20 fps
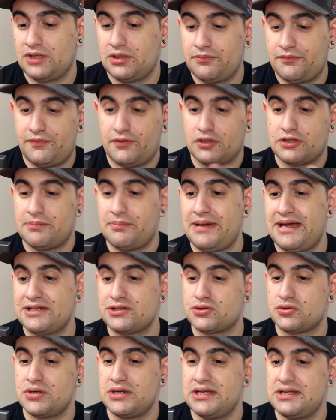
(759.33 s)
for the
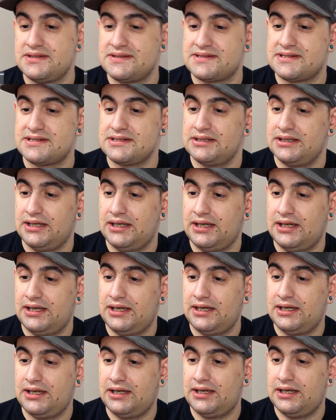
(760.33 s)
batteries,
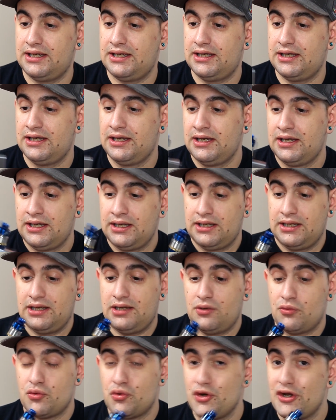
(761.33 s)
a
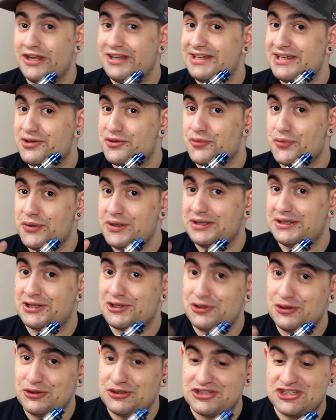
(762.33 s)
really
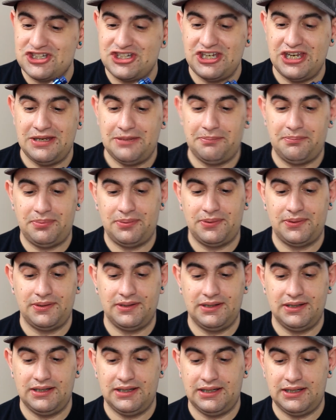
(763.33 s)
good chip.
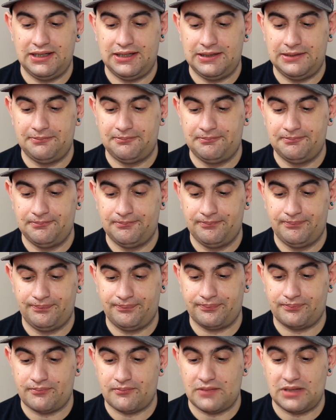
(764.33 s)

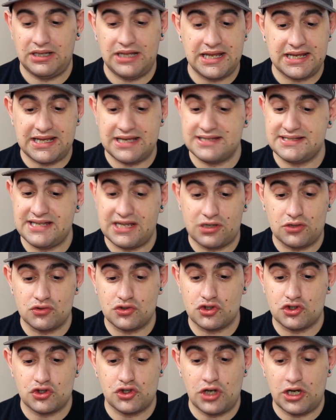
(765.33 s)
Like I said,
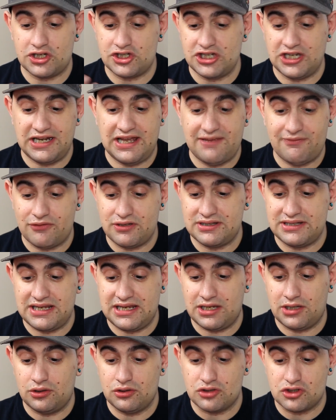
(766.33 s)
construction,
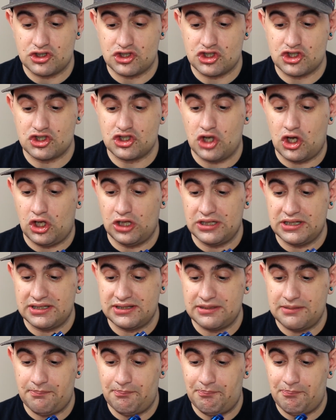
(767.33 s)
everything looks
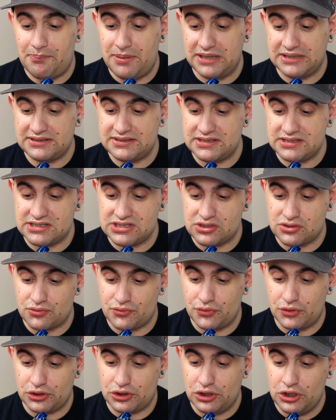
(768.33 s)
solid. The buttons
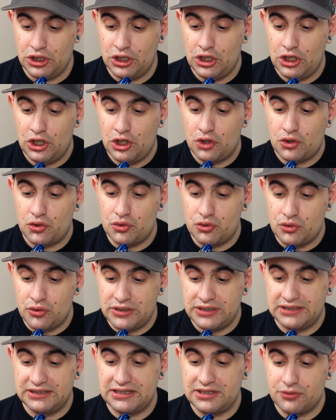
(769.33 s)
look
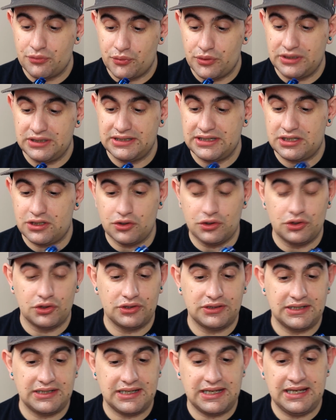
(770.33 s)
really
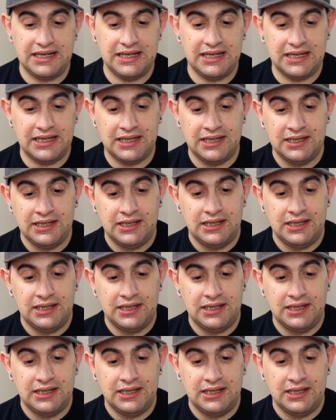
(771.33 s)
good in here.